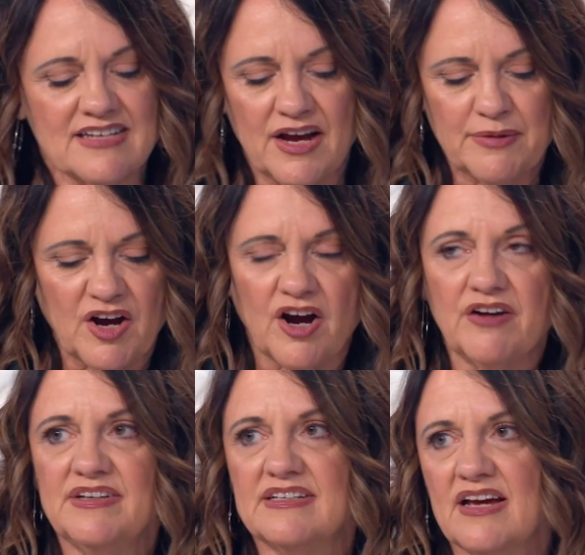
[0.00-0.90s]
time, here.
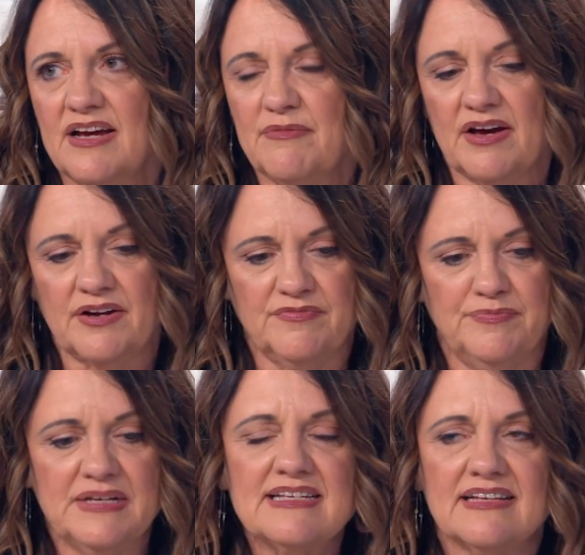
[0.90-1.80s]
carving time out of
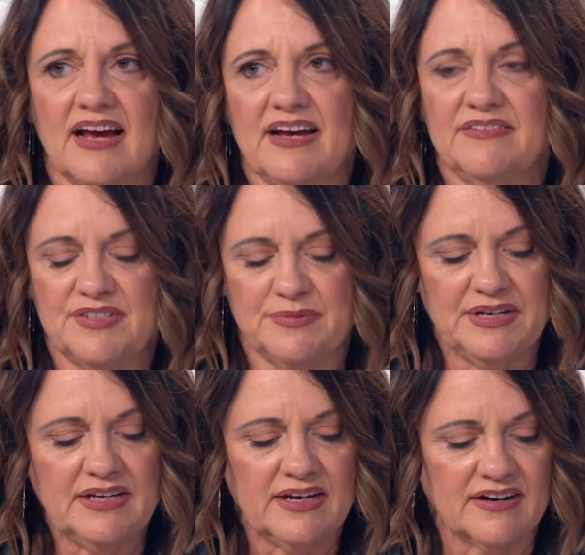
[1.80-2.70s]
busy life to
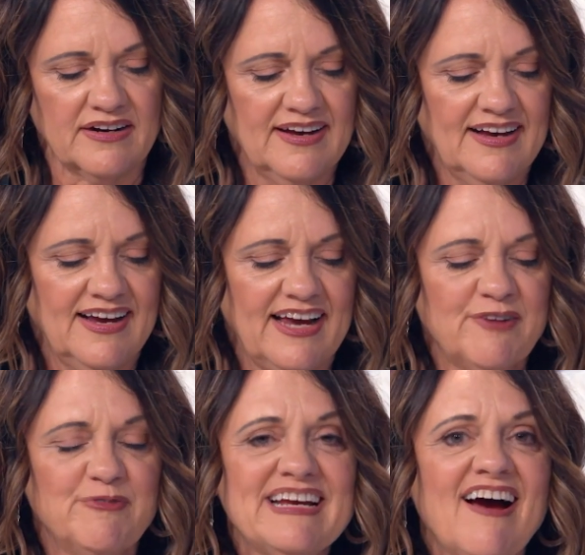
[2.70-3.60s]
be here.
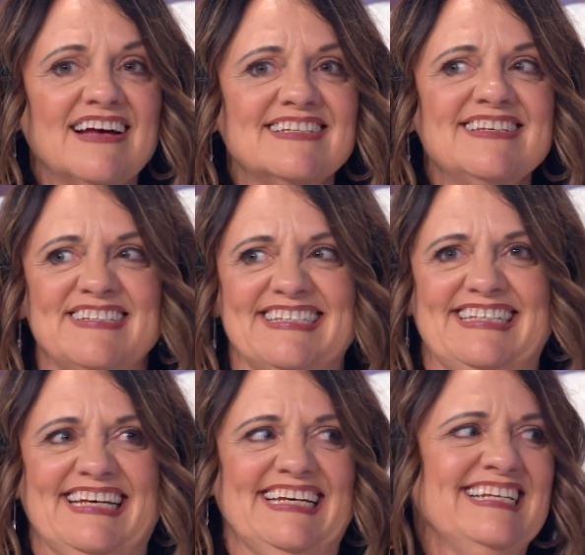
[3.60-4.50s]
And we got to
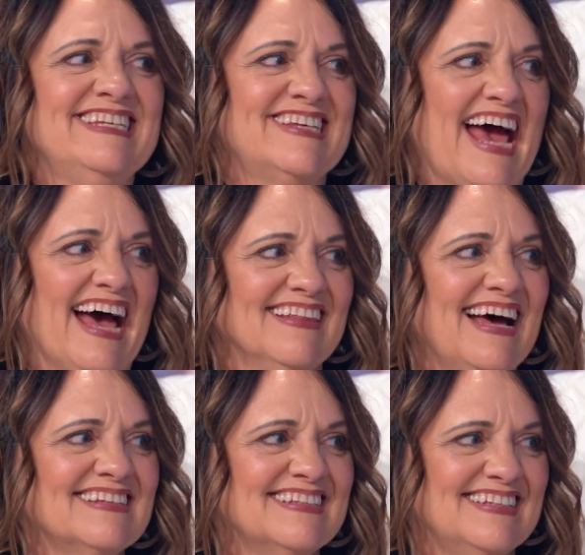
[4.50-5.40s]
sit and chat
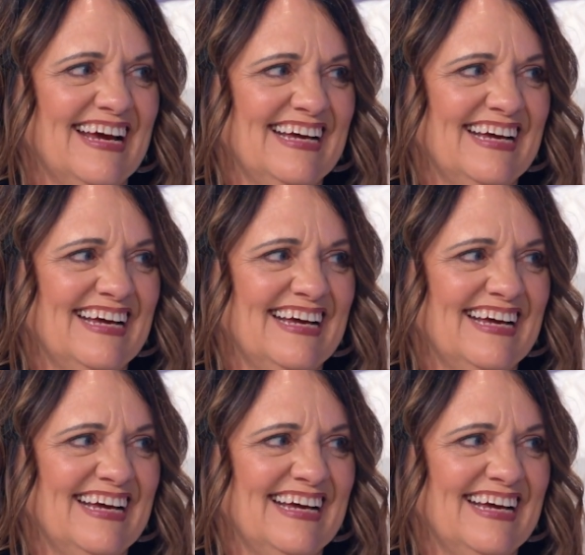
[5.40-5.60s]
last yes.